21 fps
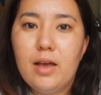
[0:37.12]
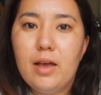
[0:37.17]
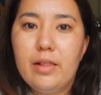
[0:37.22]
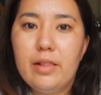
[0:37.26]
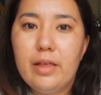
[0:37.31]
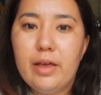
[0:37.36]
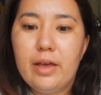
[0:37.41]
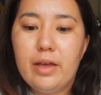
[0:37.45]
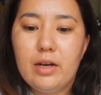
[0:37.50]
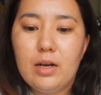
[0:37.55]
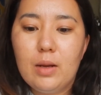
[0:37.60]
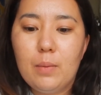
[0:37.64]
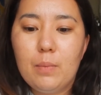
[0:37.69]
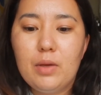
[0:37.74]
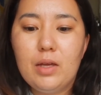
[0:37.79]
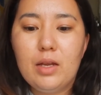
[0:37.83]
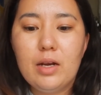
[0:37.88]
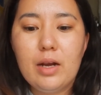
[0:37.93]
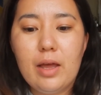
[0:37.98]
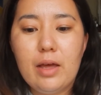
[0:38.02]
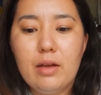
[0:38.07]
that end up
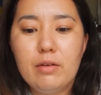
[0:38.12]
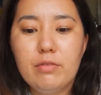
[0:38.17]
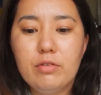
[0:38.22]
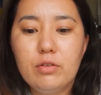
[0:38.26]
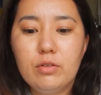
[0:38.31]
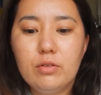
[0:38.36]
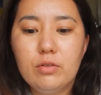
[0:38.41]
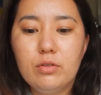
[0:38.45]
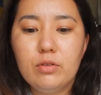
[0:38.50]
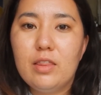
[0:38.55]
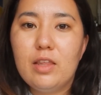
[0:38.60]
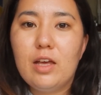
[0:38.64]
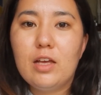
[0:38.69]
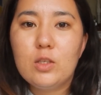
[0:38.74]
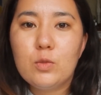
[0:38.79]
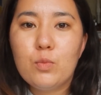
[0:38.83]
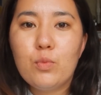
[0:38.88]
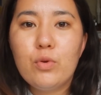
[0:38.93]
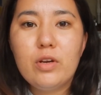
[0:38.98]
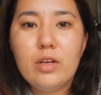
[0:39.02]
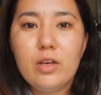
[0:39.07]
in landfill.
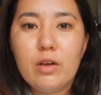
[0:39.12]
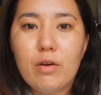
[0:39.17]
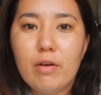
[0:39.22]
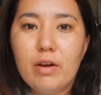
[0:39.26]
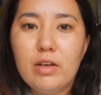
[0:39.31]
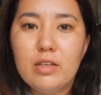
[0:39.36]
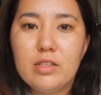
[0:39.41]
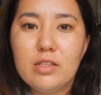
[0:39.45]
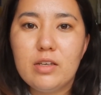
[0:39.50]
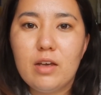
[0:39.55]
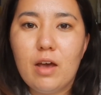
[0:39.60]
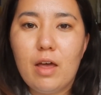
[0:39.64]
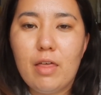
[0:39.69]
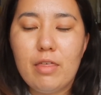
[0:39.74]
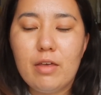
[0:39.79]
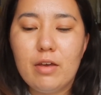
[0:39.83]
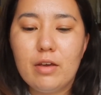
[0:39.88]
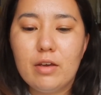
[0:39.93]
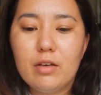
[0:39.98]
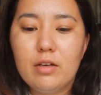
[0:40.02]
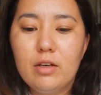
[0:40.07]
That's pretty crazy, I
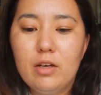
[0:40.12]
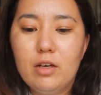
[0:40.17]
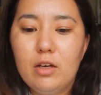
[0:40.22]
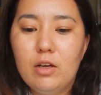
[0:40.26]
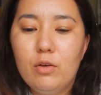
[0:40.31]
think.